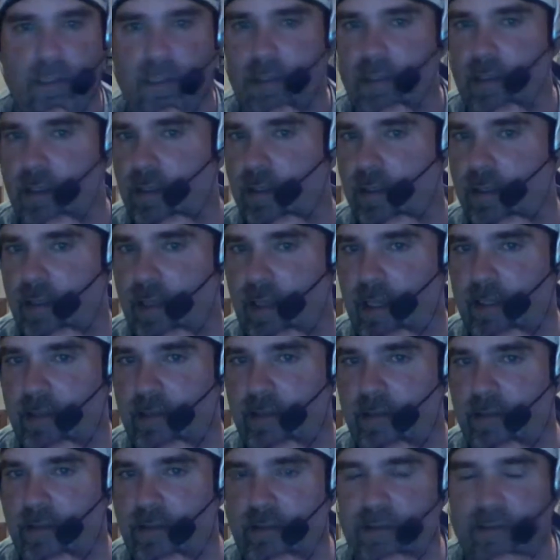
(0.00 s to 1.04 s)
unique.
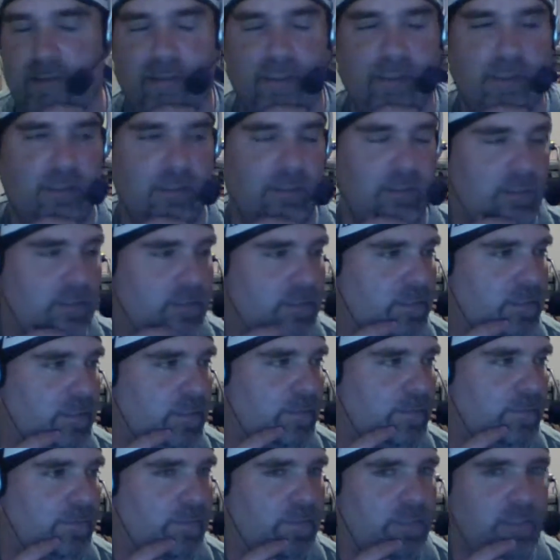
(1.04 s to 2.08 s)
I did not realize it
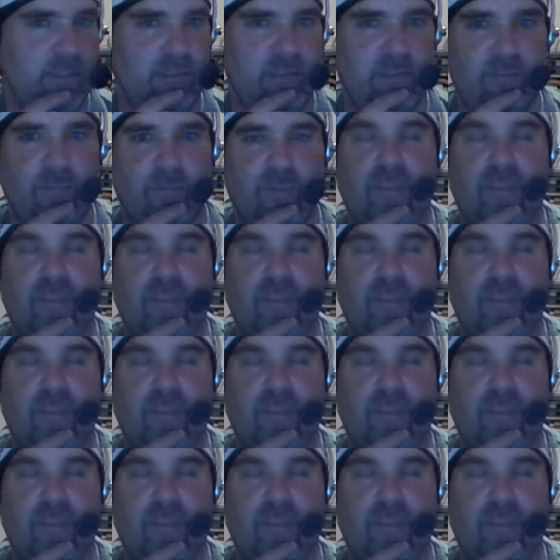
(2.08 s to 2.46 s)
was like that.